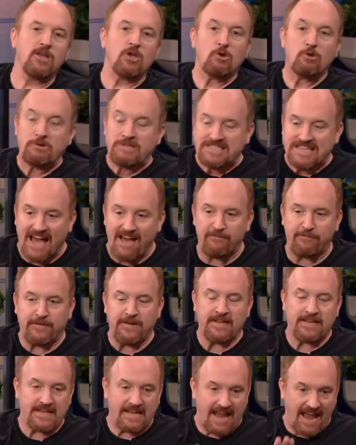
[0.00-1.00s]
20, you
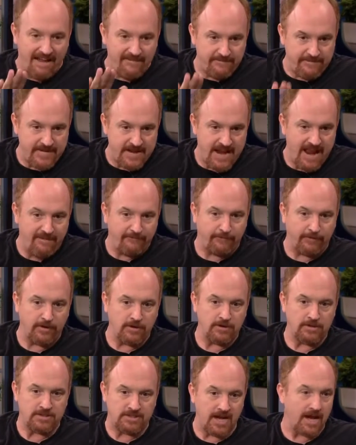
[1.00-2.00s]
definitely have
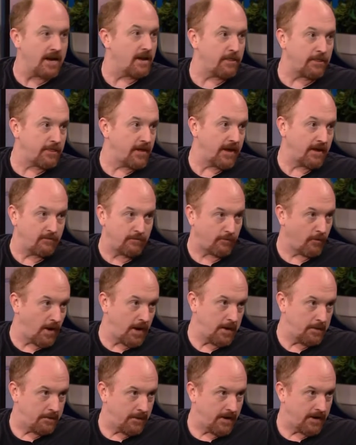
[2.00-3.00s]
never done a thing for
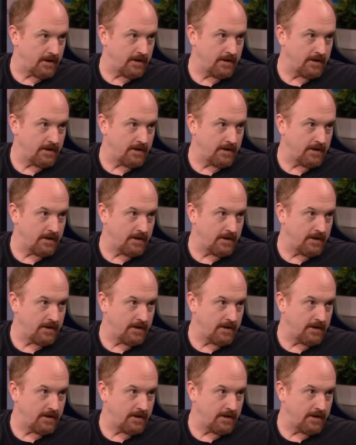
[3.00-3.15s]
anybody.